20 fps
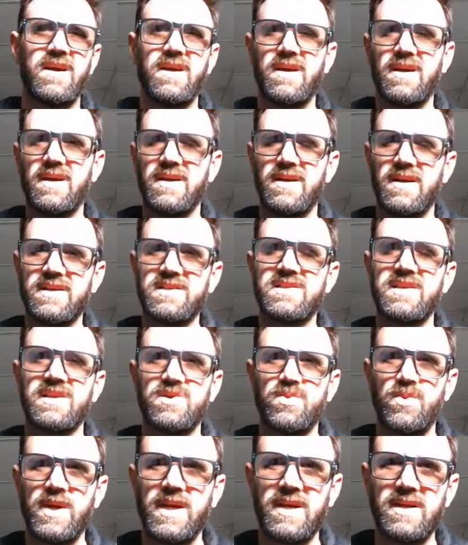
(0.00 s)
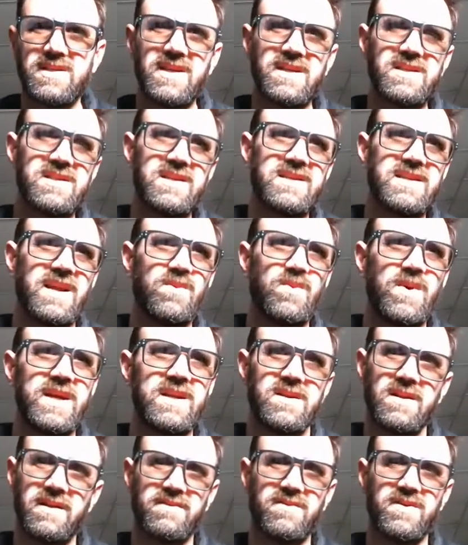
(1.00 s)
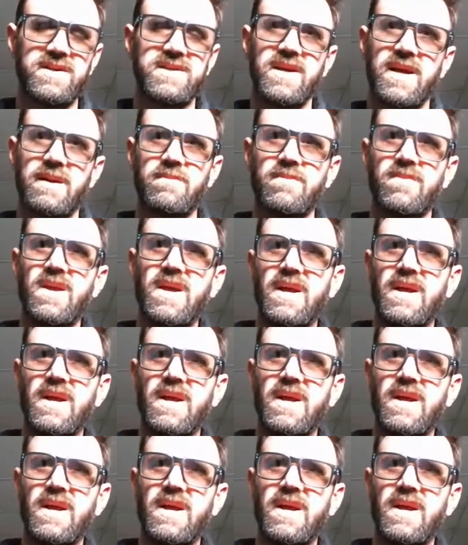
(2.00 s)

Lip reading: a 6 to 10 week delivery time.